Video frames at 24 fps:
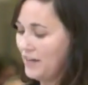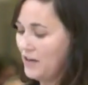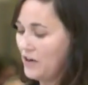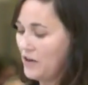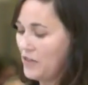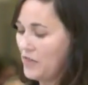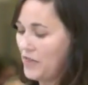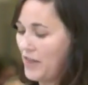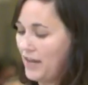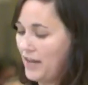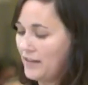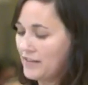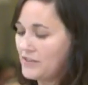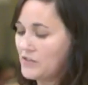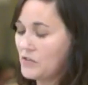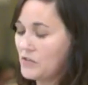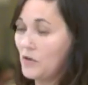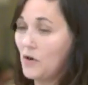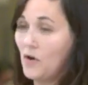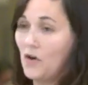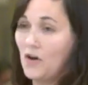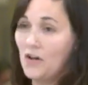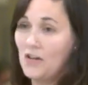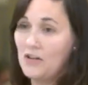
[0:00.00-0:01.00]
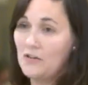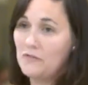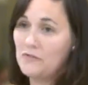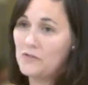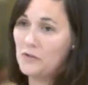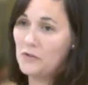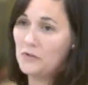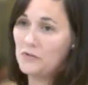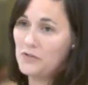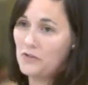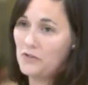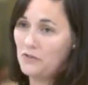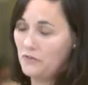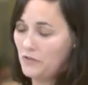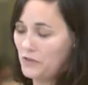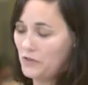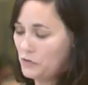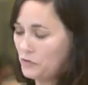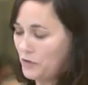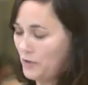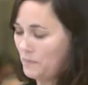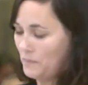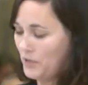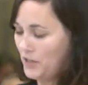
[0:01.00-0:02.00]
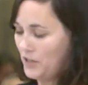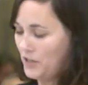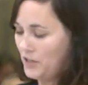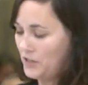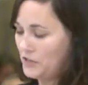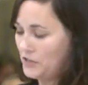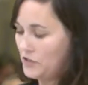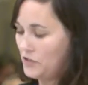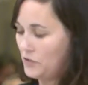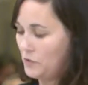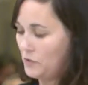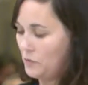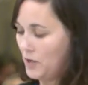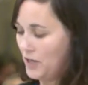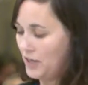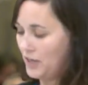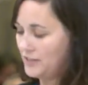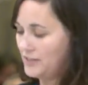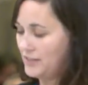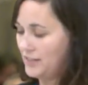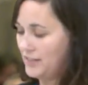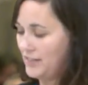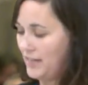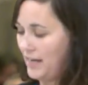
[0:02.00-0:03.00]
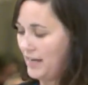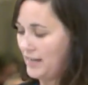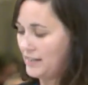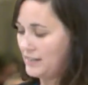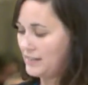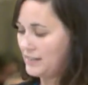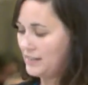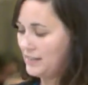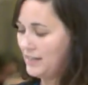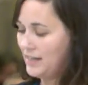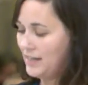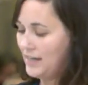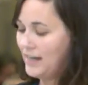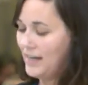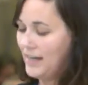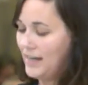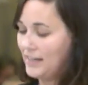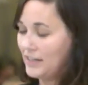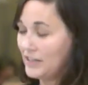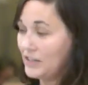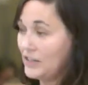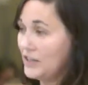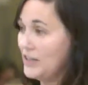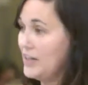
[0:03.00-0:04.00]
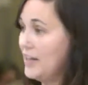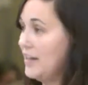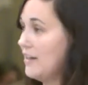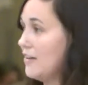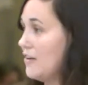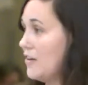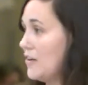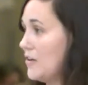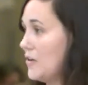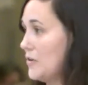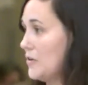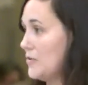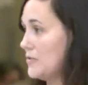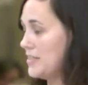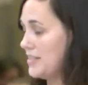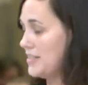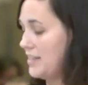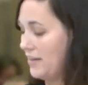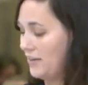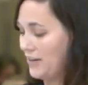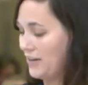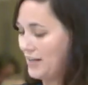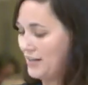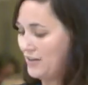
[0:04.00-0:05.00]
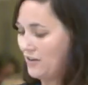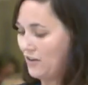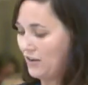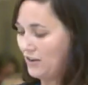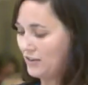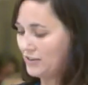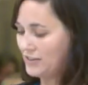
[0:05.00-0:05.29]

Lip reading: our thanks to all of those who've contributed to the work to date, including our hosts here in Knock